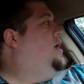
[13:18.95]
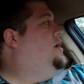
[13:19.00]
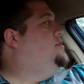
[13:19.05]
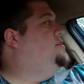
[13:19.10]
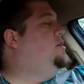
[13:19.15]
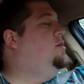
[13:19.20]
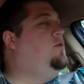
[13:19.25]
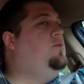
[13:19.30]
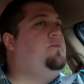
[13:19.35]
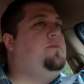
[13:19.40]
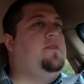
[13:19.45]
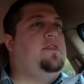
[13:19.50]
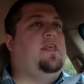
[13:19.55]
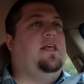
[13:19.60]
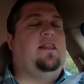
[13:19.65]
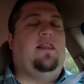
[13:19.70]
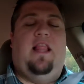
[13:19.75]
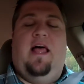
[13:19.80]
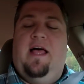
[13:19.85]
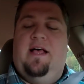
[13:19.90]
So the
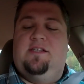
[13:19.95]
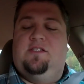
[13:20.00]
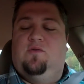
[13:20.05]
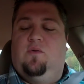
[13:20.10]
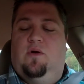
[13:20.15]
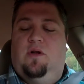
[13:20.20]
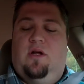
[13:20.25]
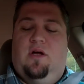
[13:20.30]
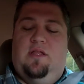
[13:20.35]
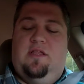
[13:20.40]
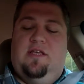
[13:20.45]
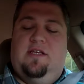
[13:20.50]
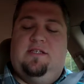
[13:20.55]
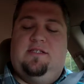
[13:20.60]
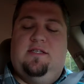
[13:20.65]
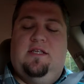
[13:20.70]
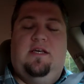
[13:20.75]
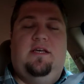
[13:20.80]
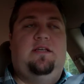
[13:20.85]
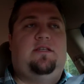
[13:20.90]
last one on
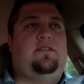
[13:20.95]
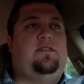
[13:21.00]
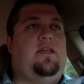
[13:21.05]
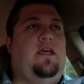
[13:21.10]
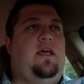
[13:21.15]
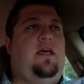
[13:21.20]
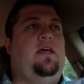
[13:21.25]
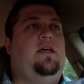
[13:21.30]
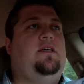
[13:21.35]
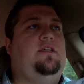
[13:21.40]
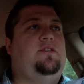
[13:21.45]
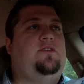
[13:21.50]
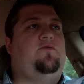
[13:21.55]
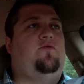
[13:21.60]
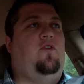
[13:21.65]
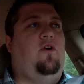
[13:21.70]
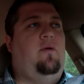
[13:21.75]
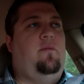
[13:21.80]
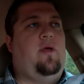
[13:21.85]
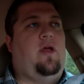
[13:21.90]
this list is
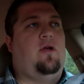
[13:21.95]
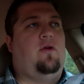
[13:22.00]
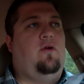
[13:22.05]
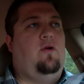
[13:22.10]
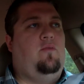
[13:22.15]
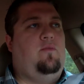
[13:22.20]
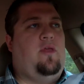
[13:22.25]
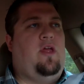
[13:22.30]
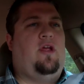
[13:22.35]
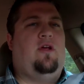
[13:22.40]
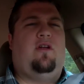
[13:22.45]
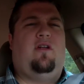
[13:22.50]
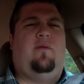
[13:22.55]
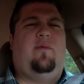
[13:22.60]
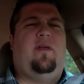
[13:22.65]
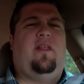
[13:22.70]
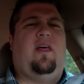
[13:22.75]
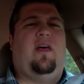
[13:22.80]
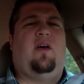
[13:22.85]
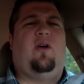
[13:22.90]
from a group that you're going to
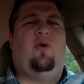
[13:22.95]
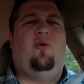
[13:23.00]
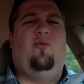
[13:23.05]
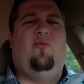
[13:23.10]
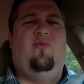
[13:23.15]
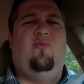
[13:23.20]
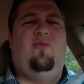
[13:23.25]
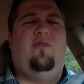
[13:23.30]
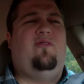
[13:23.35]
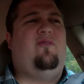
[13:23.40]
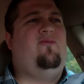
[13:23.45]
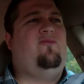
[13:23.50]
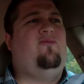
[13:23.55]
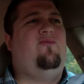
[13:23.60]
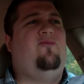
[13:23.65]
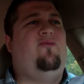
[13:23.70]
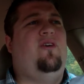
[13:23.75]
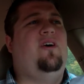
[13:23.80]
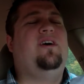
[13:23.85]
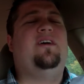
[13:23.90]
be like, who the
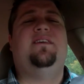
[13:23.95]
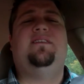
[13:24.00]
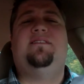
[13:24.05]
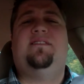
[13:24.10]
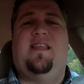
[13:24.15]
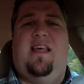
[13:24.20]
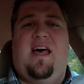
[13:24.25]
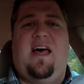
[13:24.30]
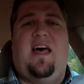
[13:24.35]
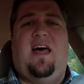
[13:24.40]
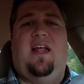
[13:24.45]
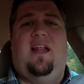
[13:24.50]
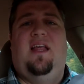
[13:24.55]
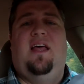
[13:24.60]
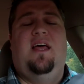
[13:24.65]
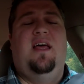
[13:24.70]
fuck is that?